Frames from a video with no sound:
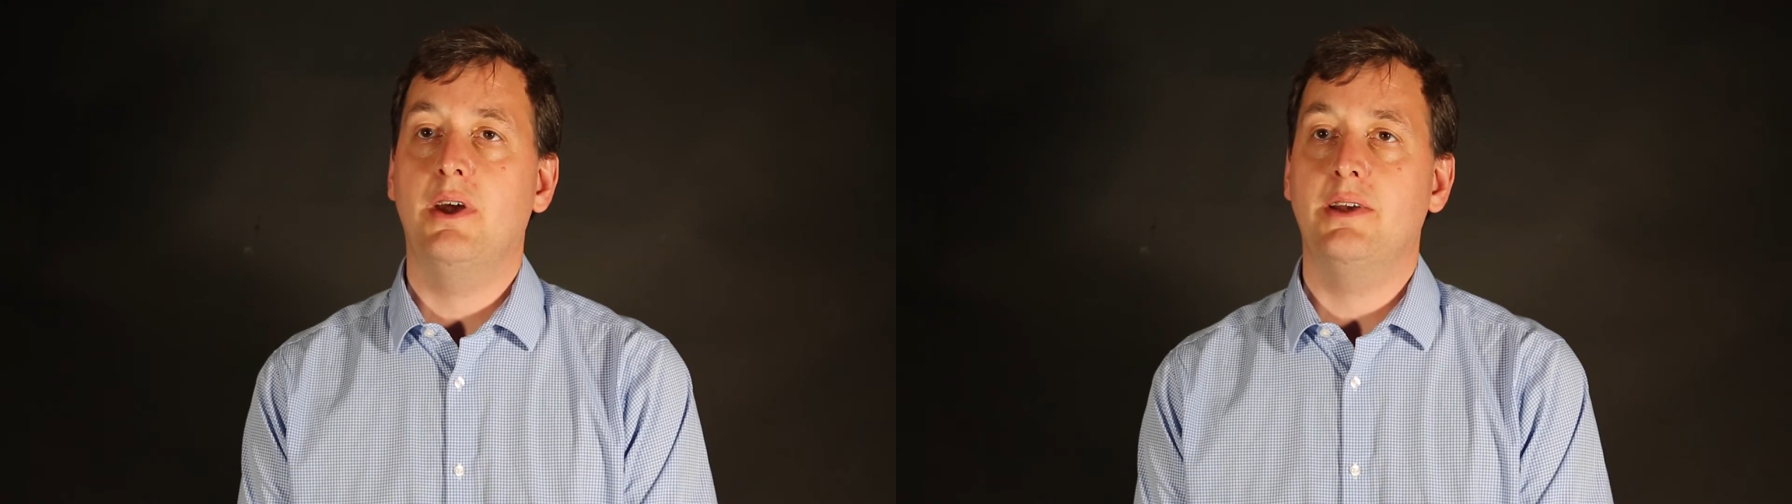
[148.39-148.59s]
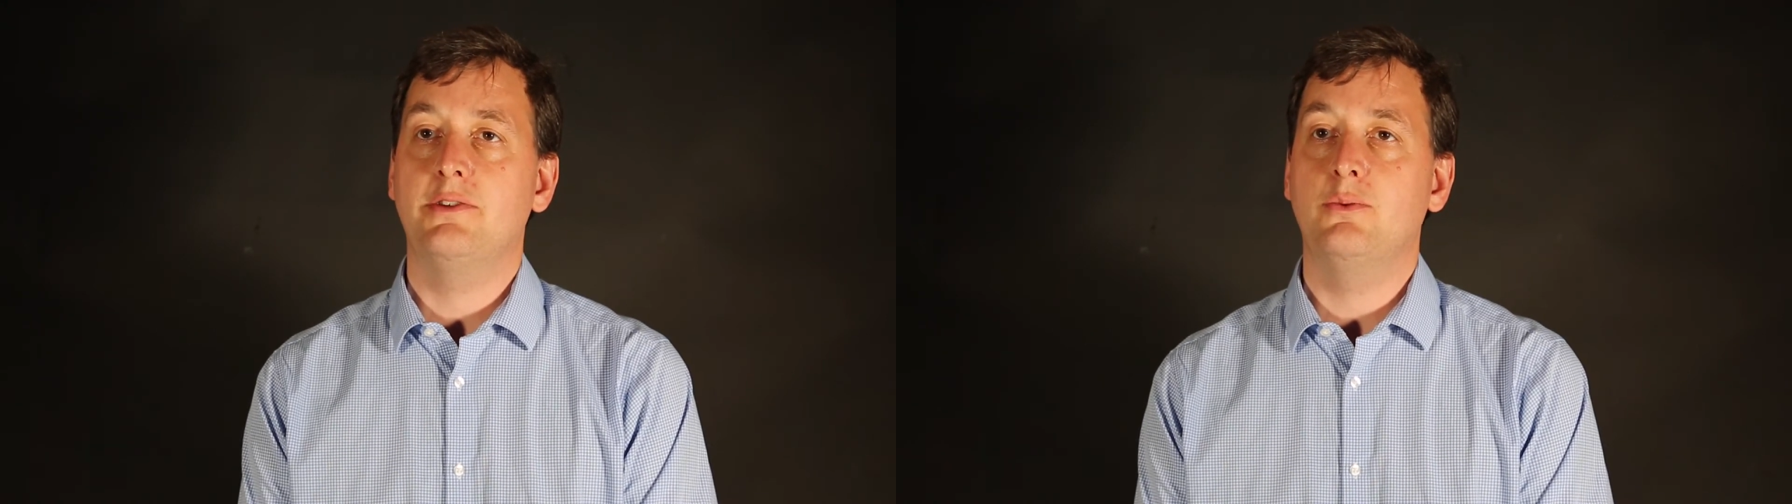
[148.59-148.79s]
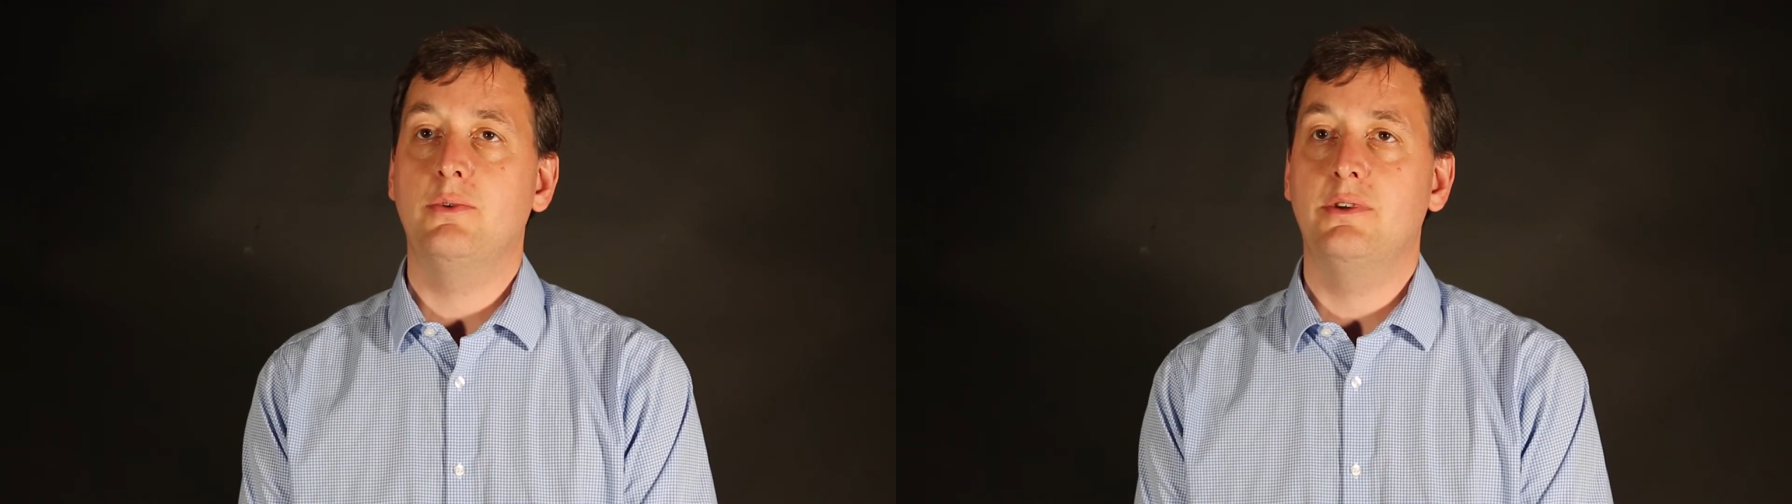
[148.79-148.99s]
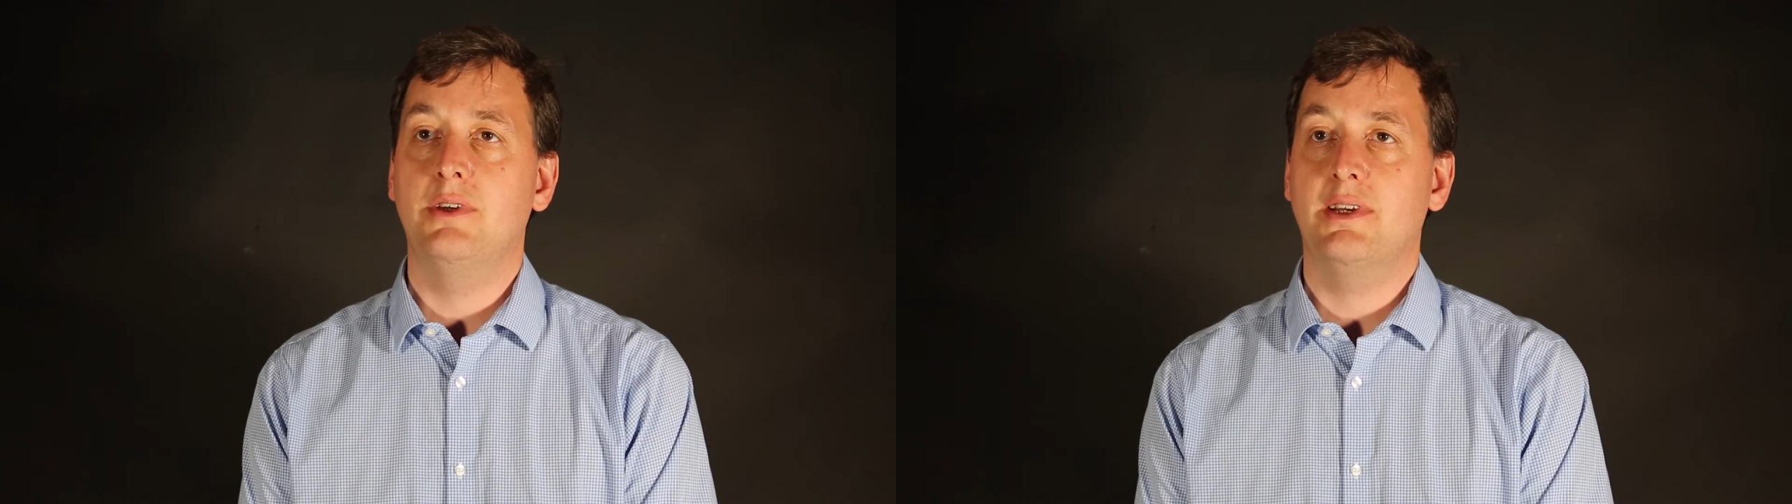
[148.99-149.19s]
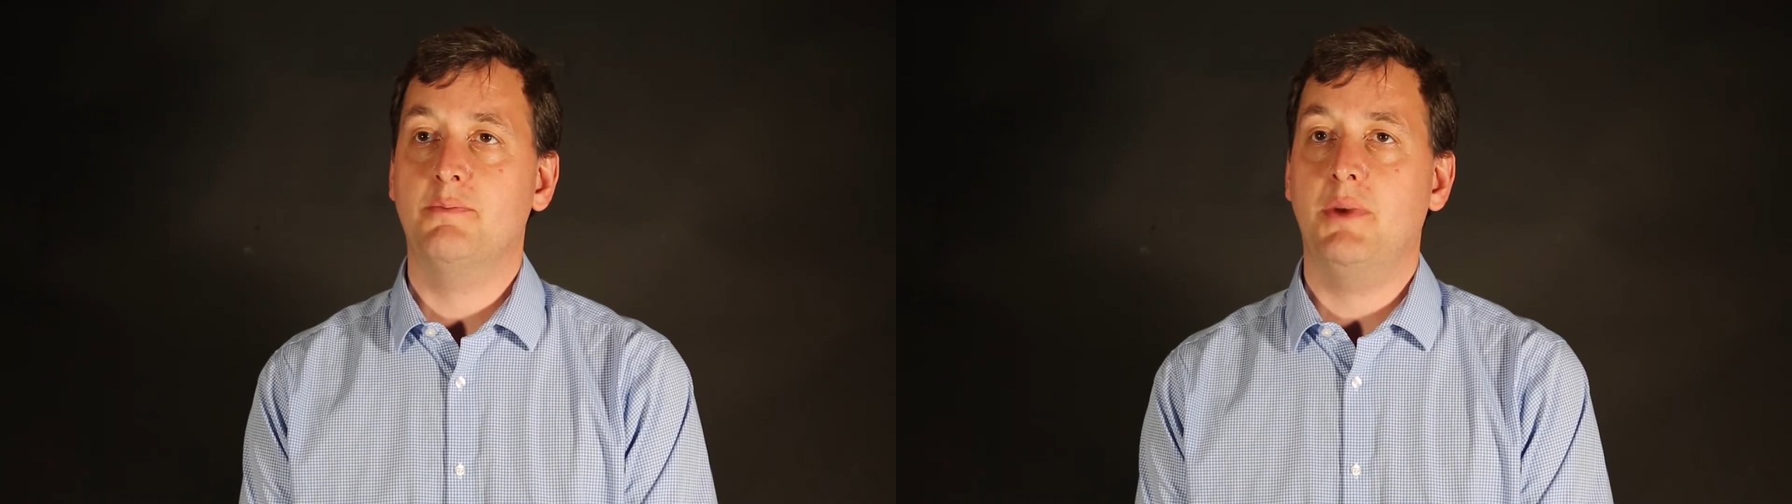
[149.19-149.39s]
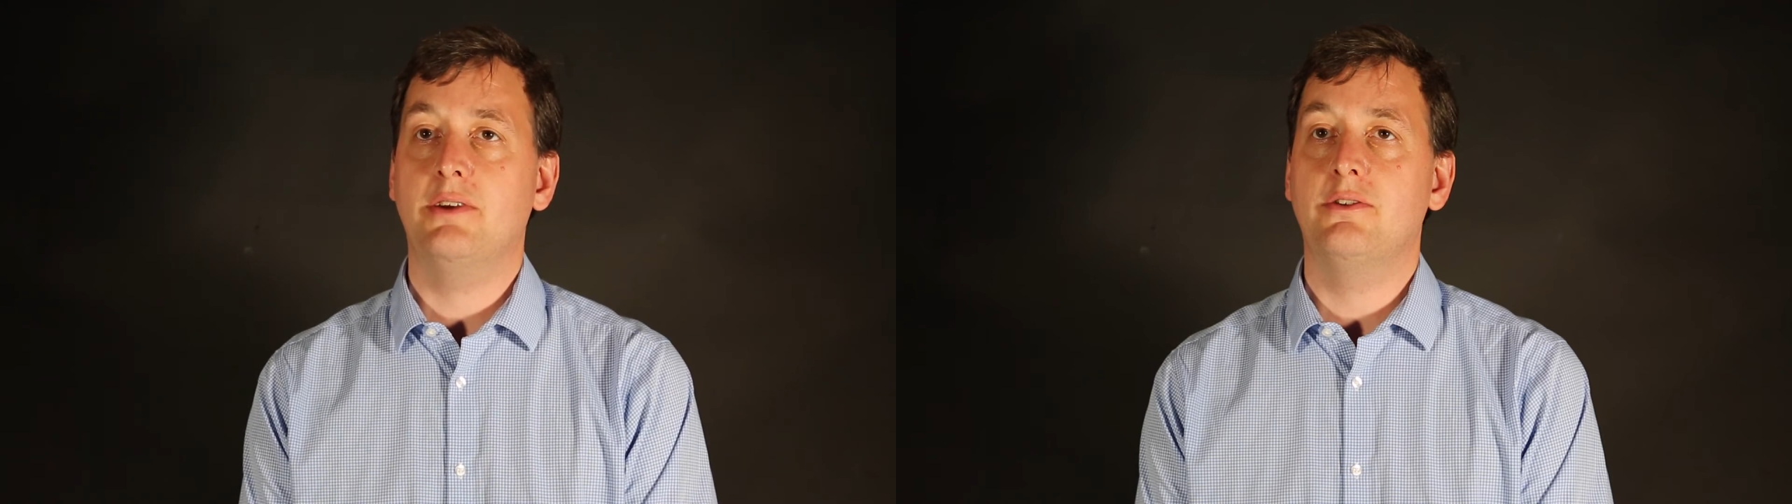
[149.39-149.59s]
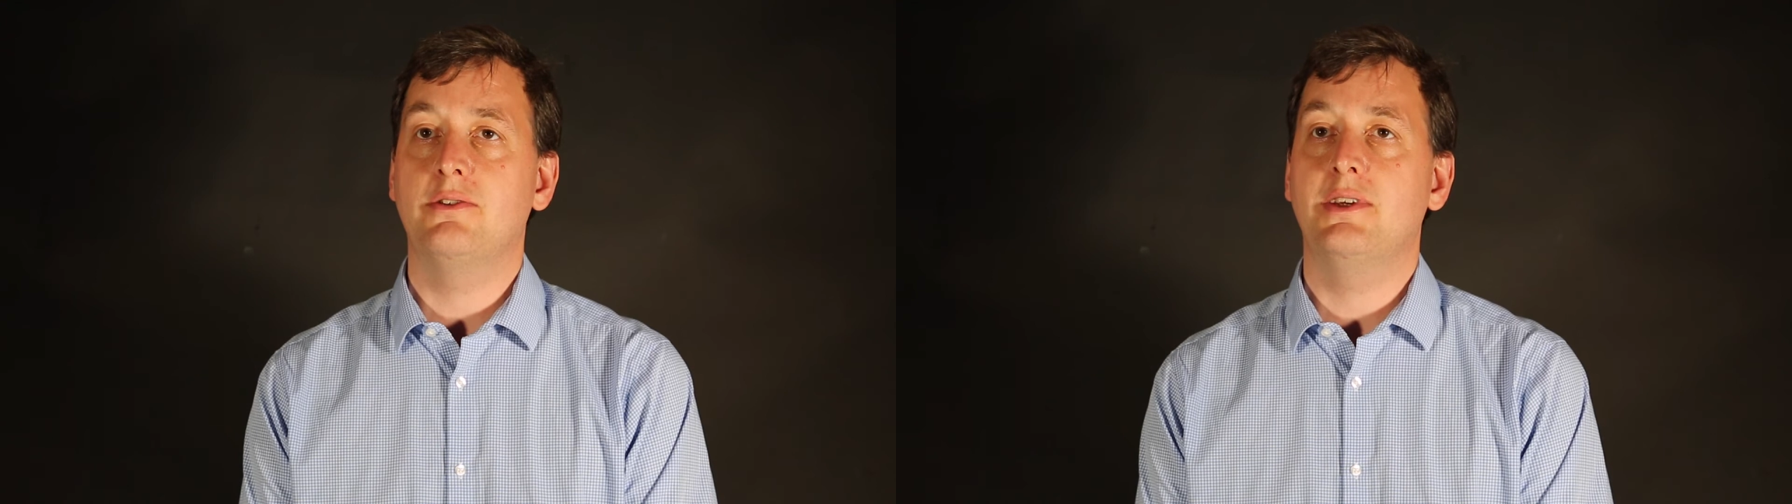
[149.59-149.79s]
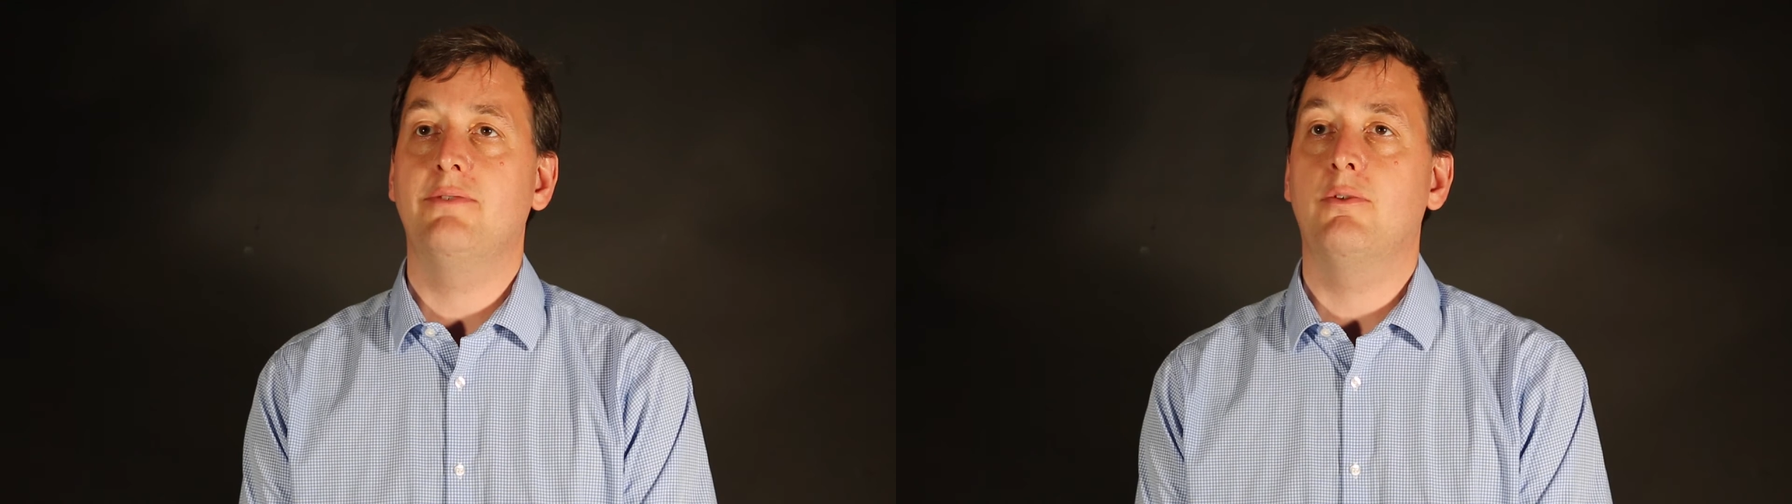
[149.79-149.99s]
as you would expect to
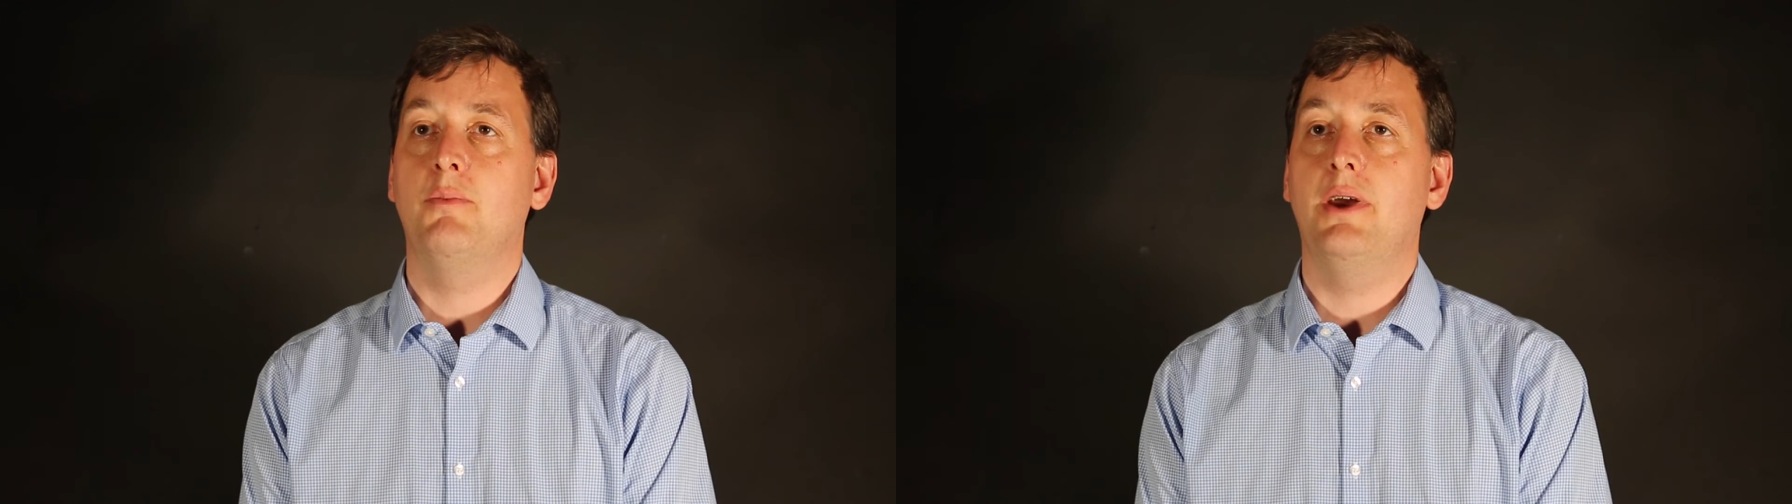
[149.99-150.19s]
see from